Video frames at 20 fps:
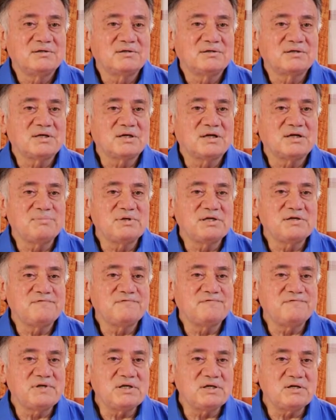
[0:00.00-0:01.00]
Can I
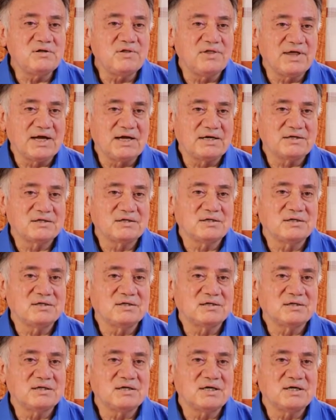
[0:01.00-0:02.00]
feel that? Can